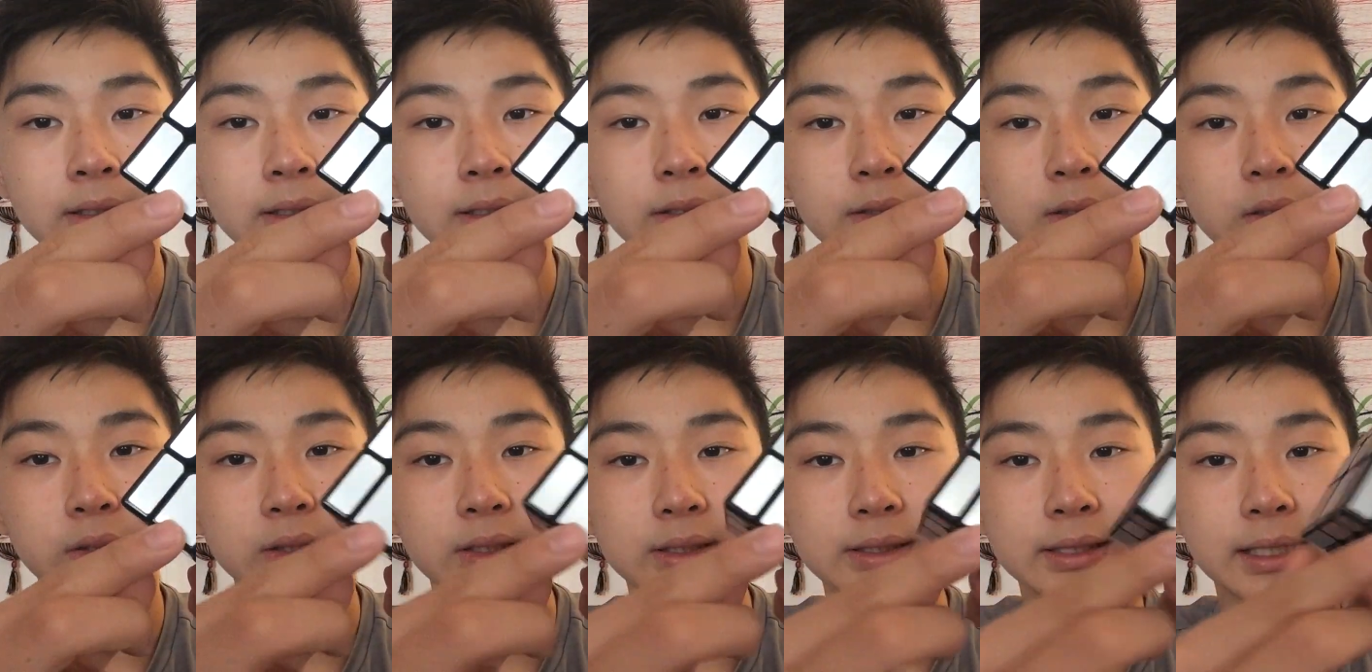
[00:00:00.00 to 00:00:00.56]
and
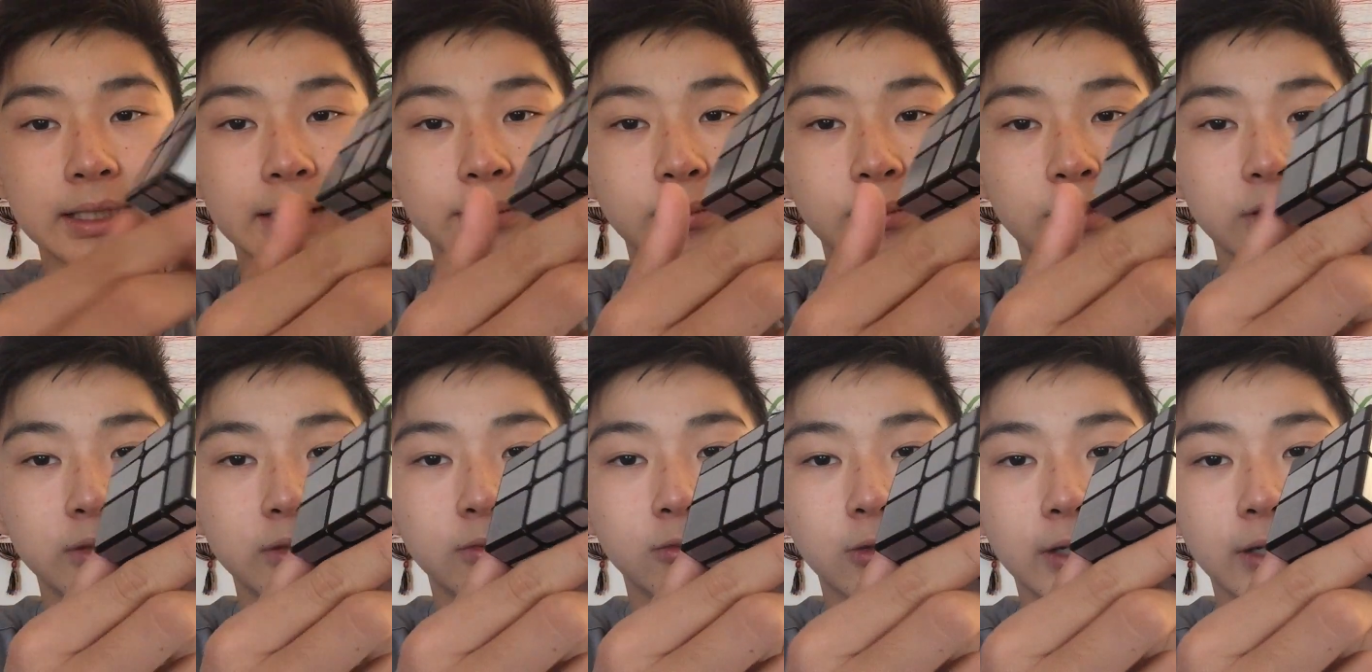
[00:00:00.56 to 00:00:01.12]
there's the same
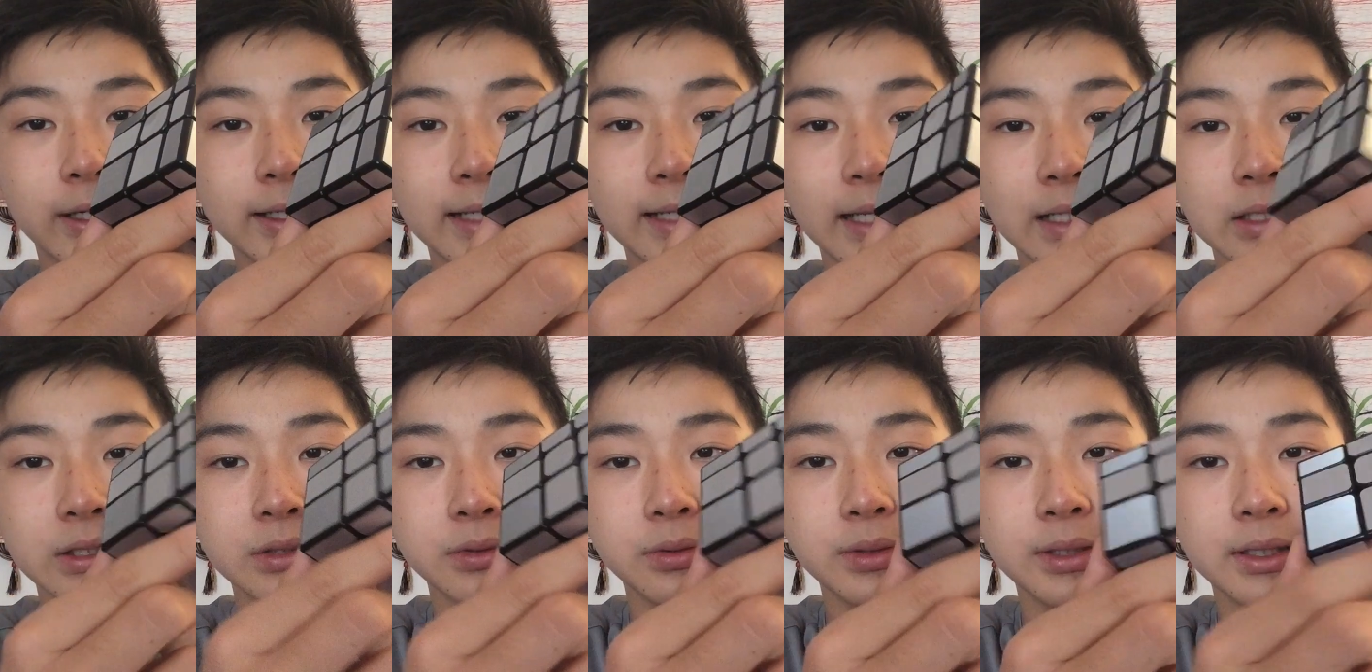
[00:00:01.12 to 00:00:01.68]
one right
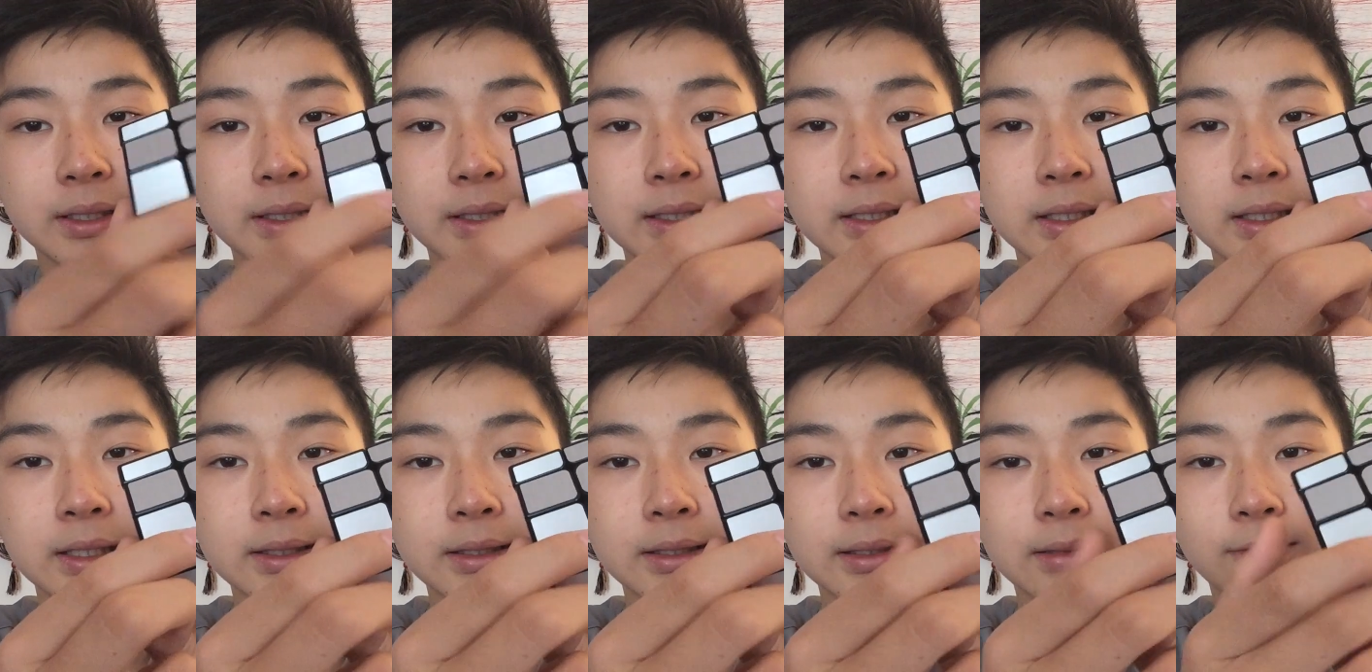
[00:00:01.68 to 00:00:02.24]
next to it,
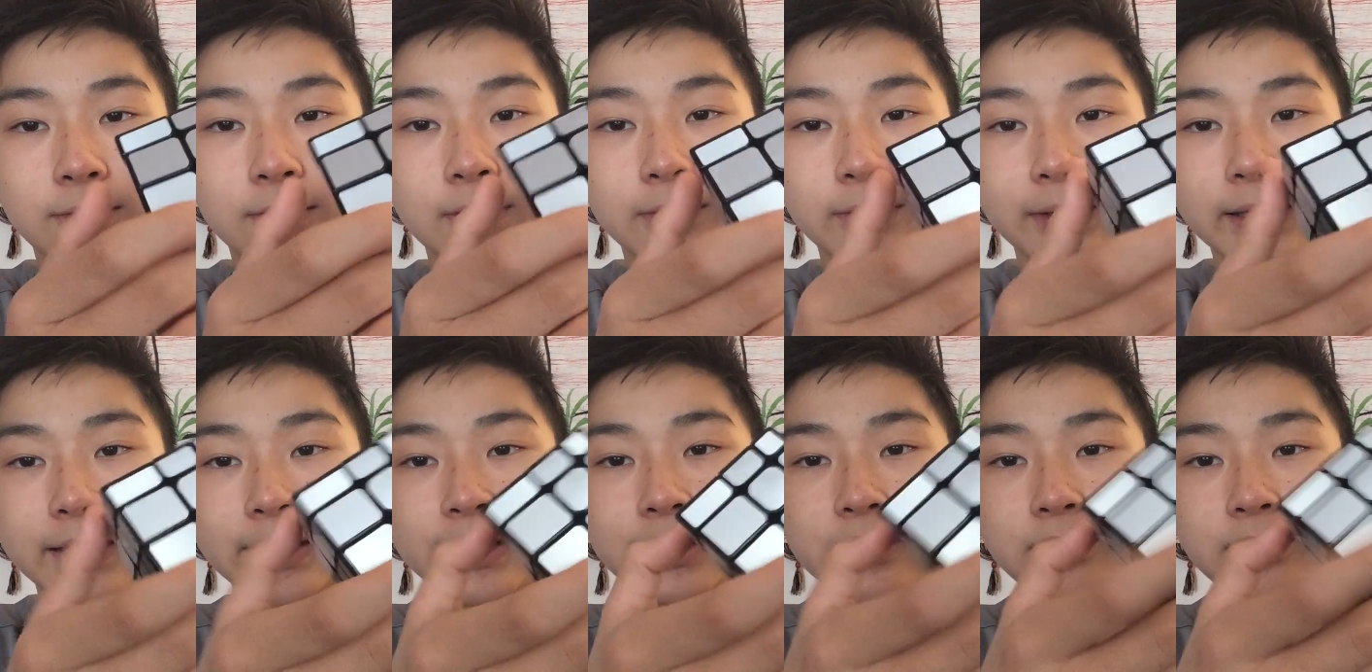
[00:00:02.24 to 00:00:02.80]
and then one
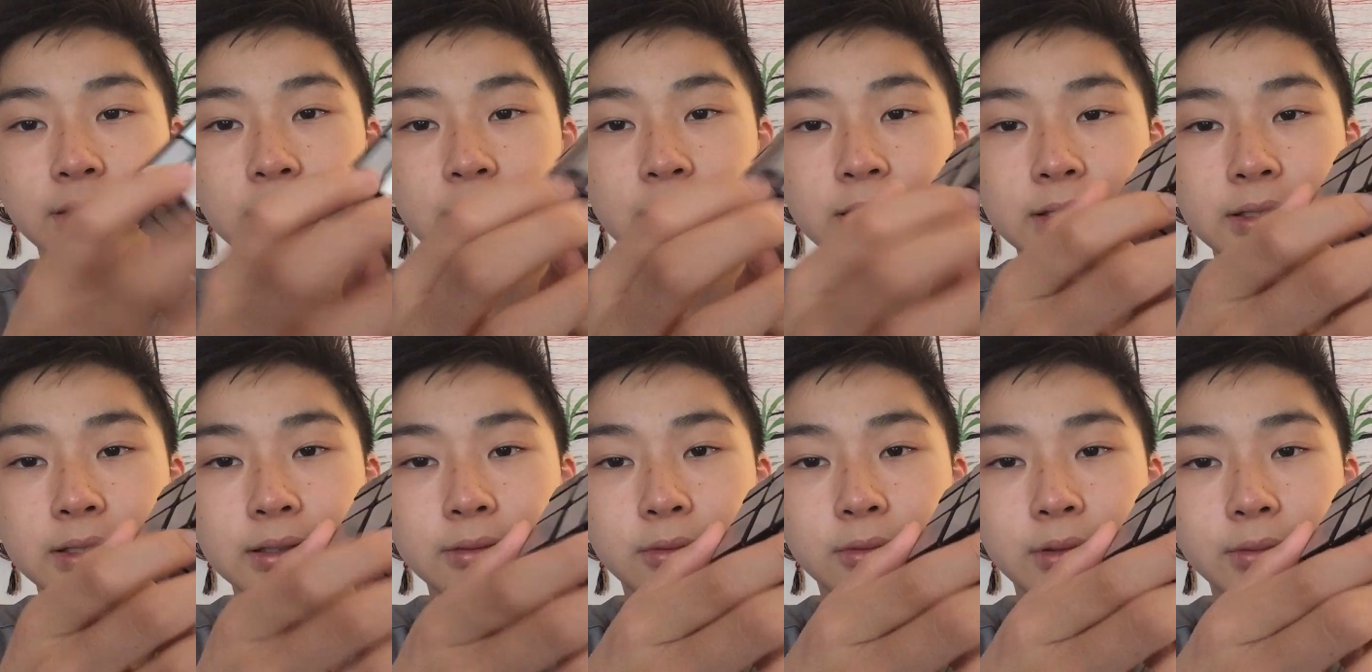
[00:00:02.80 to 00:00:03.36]
right here,
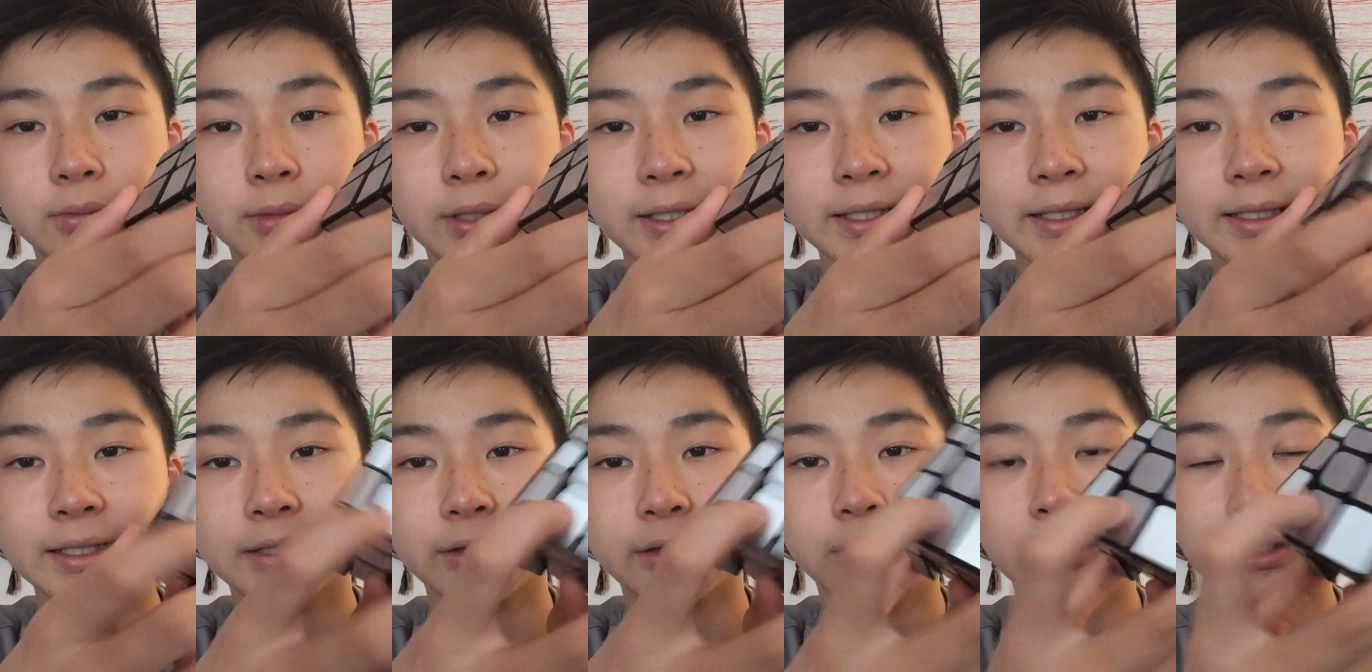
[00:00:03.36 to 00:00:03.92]
then one right
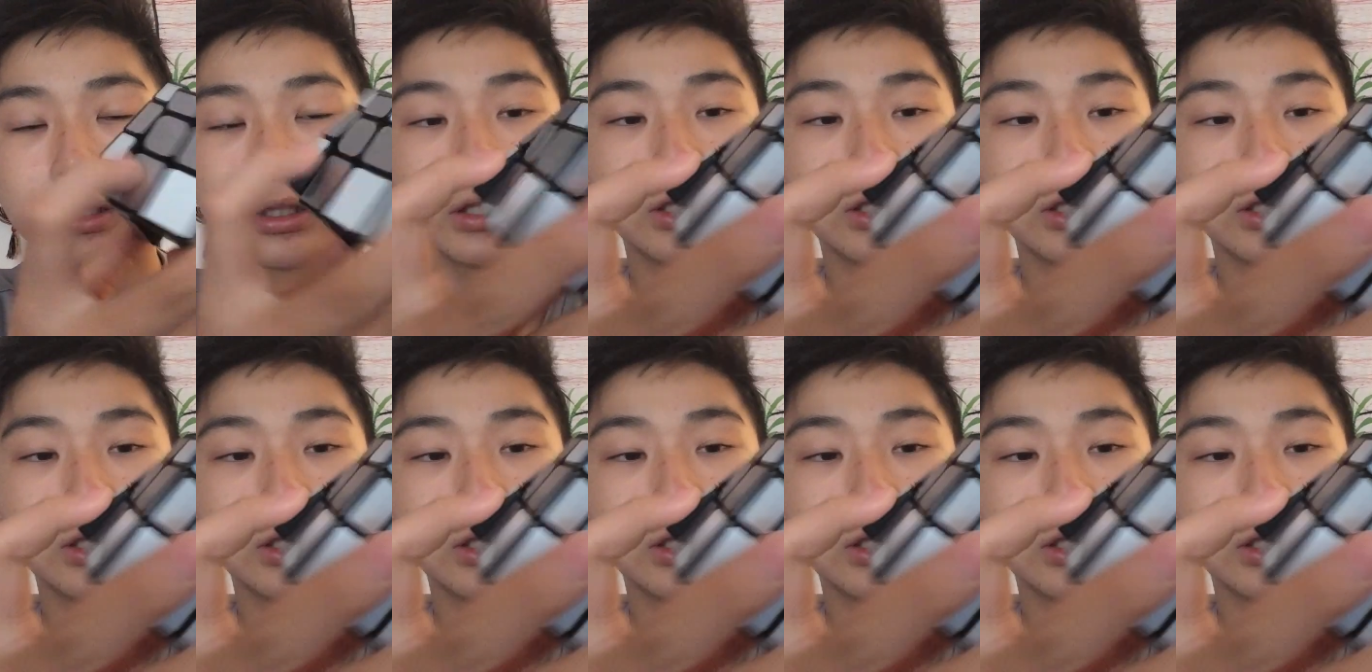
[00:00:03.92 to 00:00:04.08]
here.